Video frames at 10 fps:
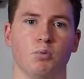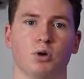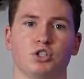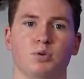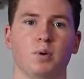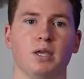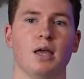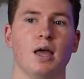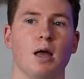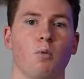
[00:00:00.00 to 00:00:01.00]

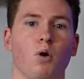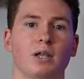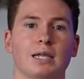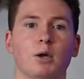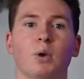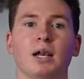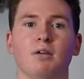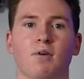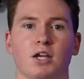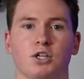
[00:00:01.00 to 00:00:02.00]
What liquidity
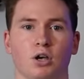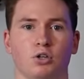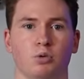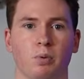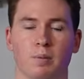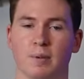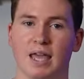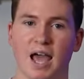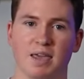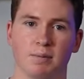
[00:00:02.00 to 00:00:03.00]
ratio should we be
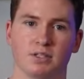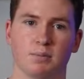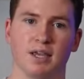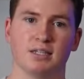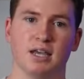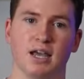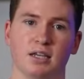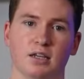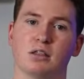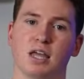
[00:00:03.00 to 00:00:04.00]
aiming to
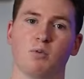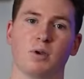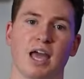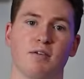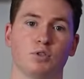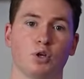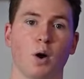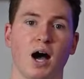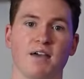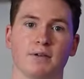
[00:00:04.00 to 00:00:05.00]
maintain? Say we have too
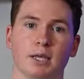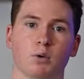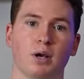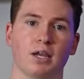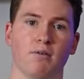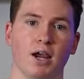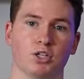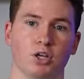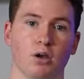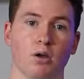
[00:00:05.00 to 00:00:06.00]
high of a liquidity
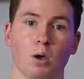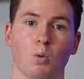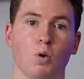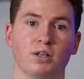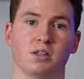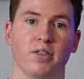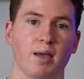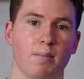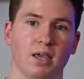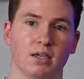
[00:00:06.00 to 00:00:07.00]
ratio. What does
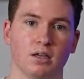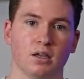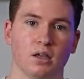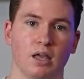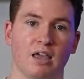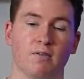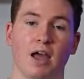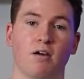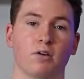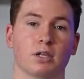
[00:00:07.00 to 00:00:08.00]
that mean? If
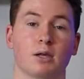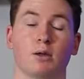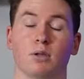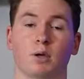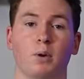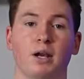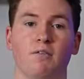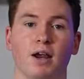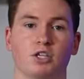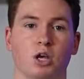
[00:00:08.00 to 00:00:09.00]
our liquidity
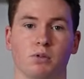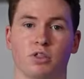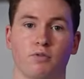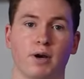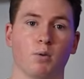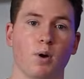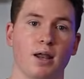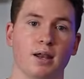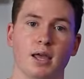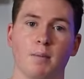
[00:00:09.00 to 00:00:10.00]
ratio is
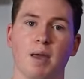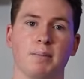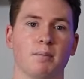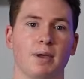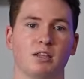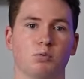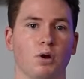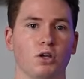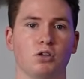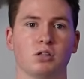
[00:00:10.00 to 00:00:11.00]
3-1, maybe it means we're
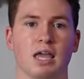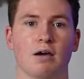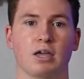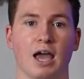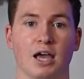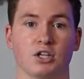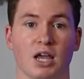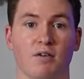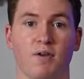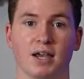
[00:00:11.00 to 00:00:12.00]
not using our cash
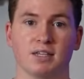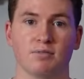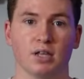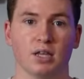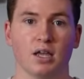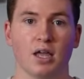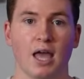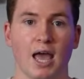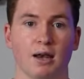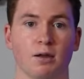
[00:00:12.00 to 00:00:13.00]
effectively.
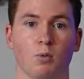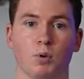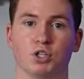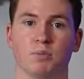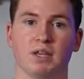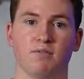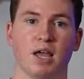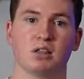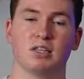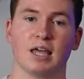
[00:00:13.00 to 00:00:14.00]
And we should be
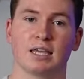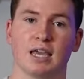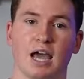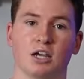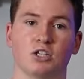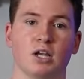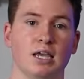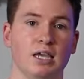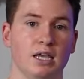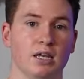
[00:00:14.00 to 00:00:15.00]
investing that cash
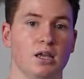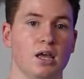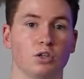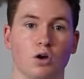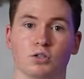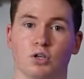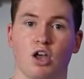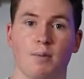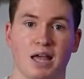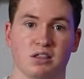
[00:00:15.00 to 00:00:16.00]
in
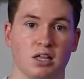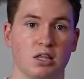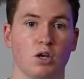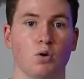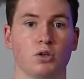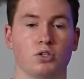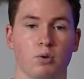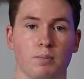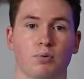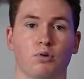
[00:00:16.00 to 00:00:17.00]
long-term assets in order to
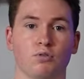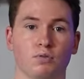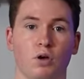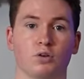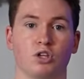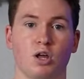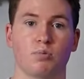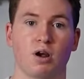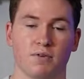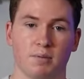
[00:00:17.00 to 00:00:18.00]
improve long-term
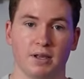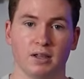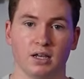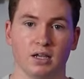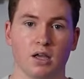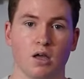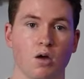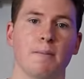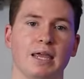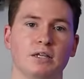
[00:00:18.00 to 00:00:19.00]
profitability.
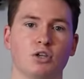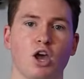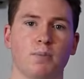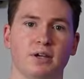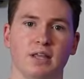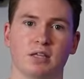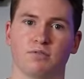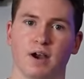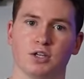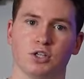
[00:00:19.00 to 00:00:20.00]
But interpreting these
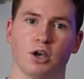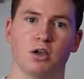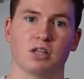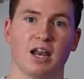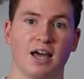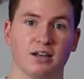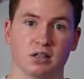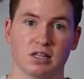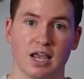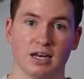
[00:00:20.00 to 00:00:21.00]
ratios,
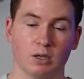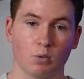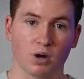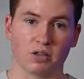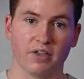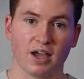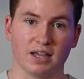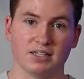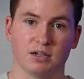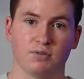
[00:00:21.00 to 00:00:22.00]
understanding what is the
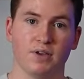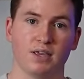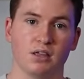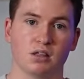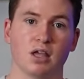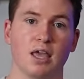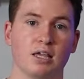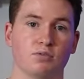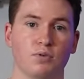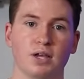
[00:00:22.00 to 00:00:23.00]
ideal figures
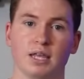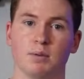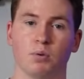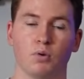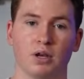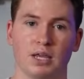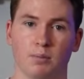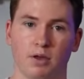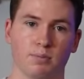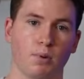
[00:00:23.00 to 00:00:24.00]
is really important in
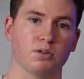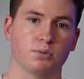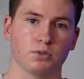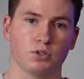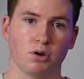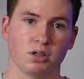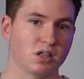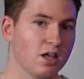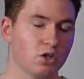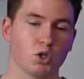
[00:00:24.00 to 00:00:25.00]
both multiple
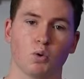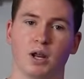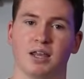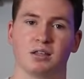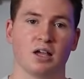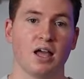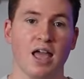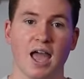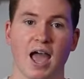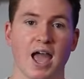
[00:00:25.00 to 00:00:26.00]
choice, short answer,
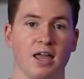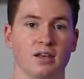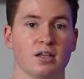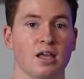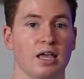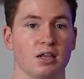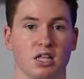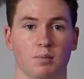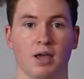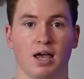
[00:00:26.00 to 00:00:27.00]
and in
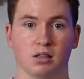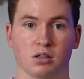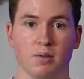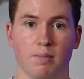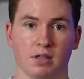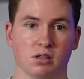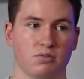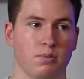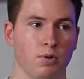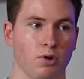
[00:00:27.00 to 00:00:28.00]
some cases, the business
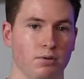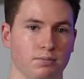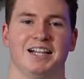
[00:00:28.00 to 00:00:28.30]
report.